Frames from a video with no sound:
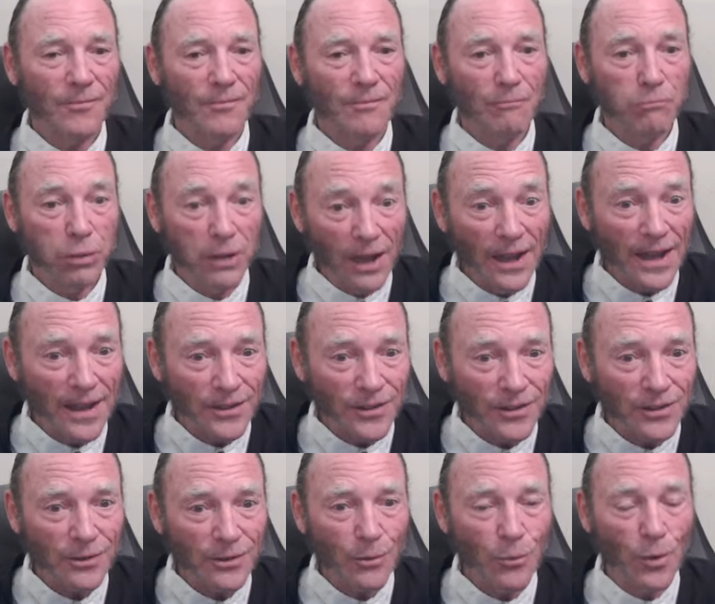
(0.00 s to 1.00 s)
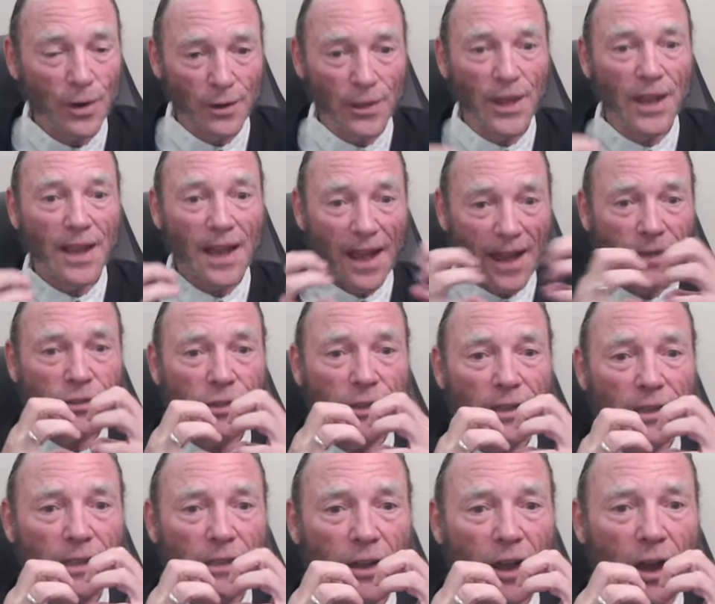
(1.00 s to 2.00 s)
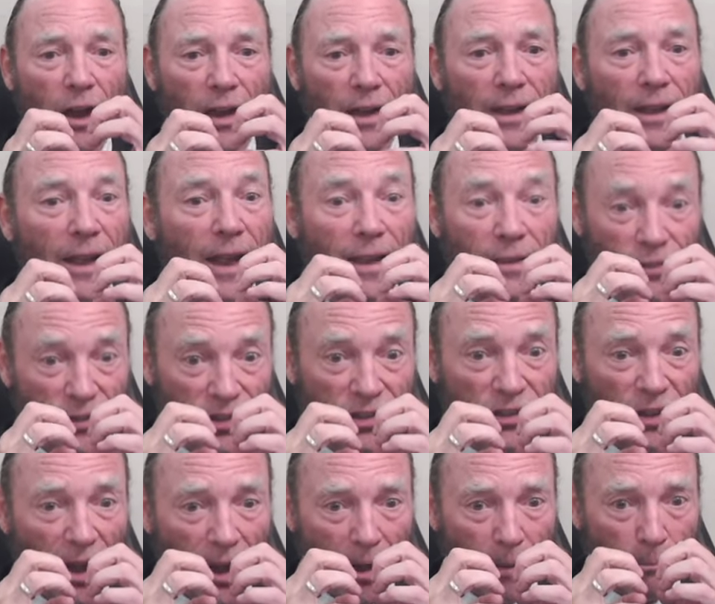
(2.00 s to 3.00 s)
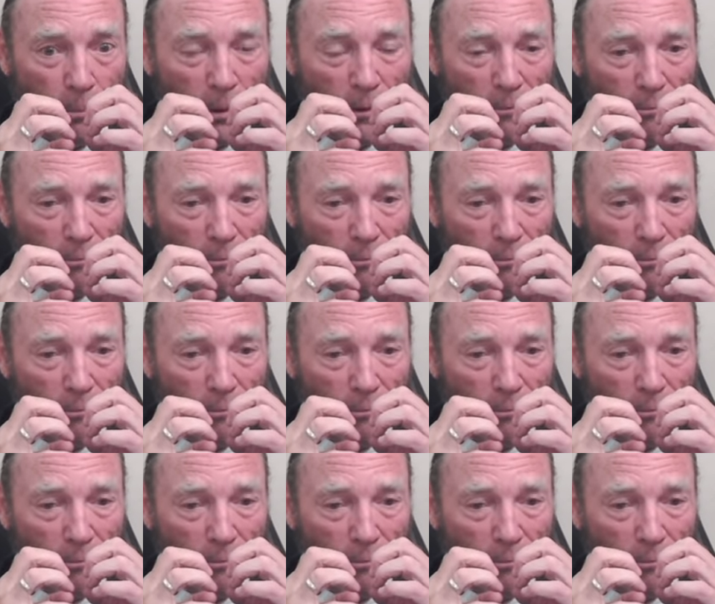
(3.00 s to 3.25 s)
place where they actually lock and stop,